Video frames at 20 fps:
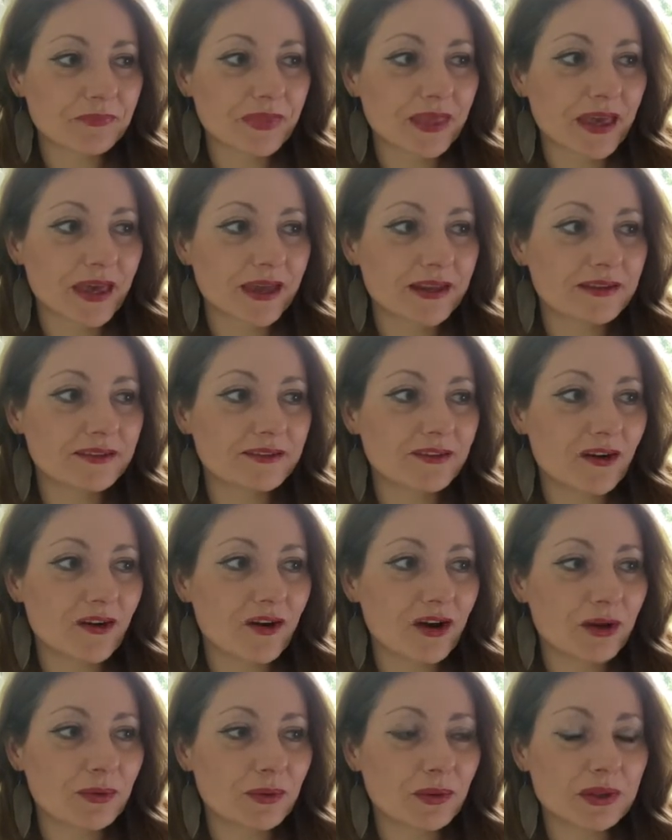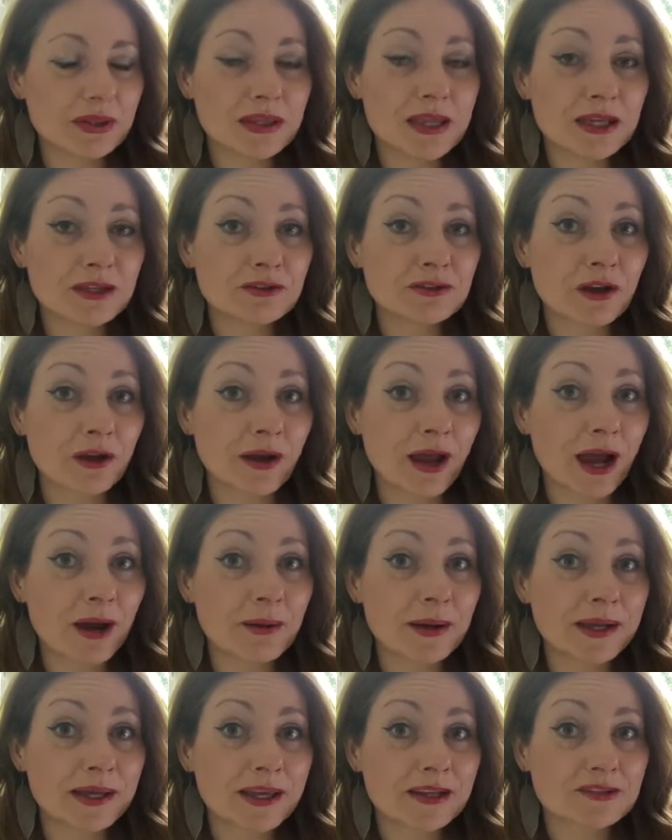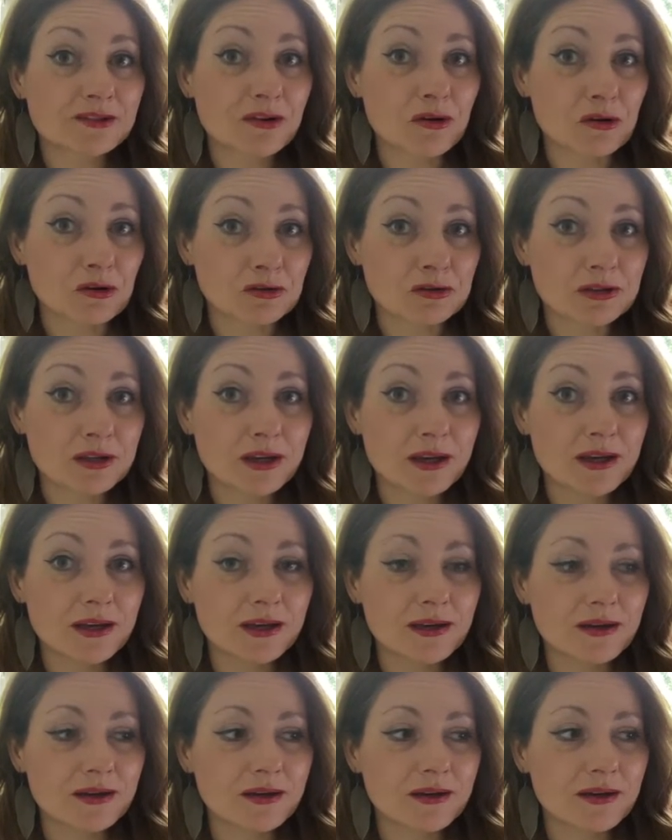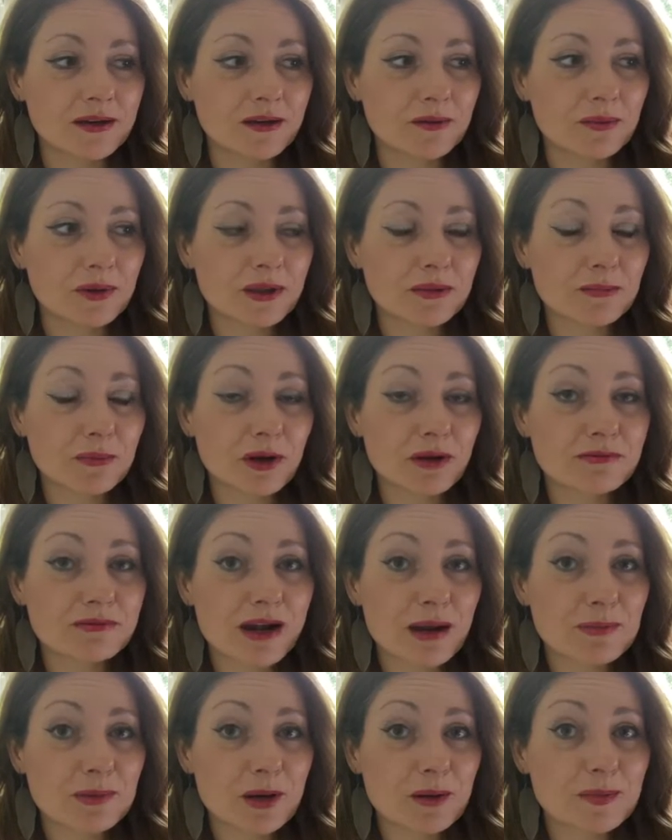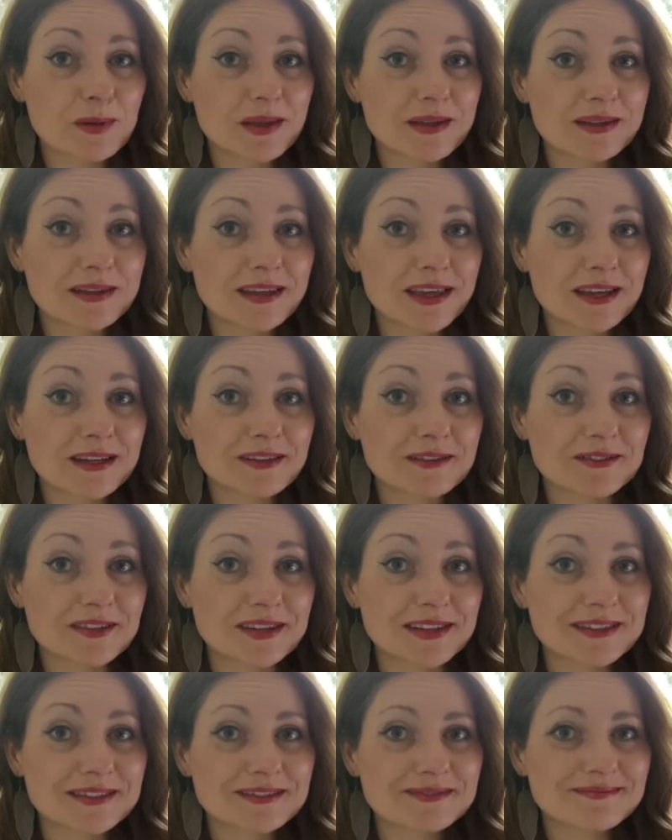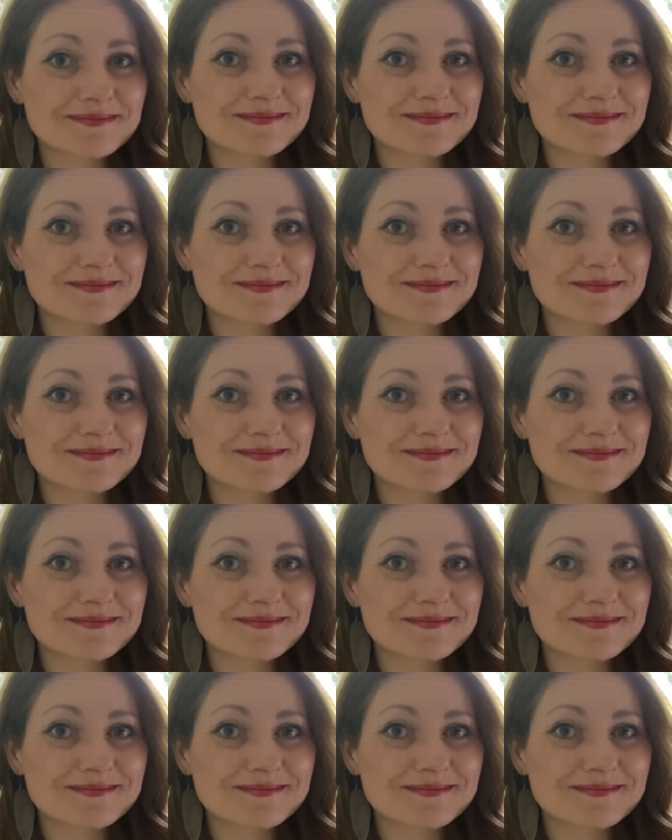and I will let you know how I get on with my wrap up at the end of it.